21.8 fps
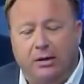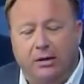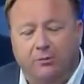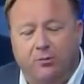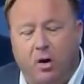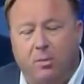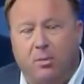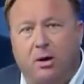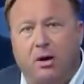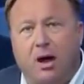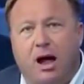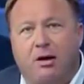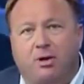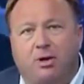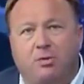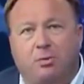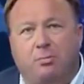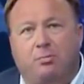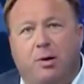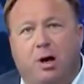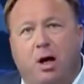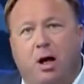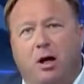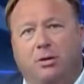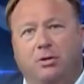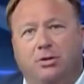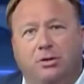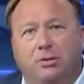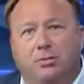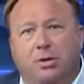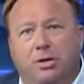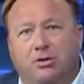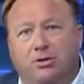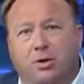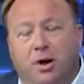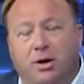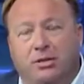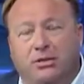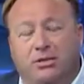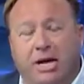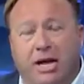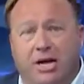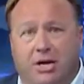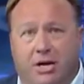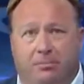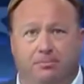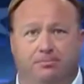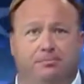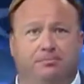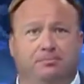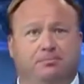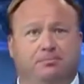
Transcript: former Congressman Paul, to join us. Thank you.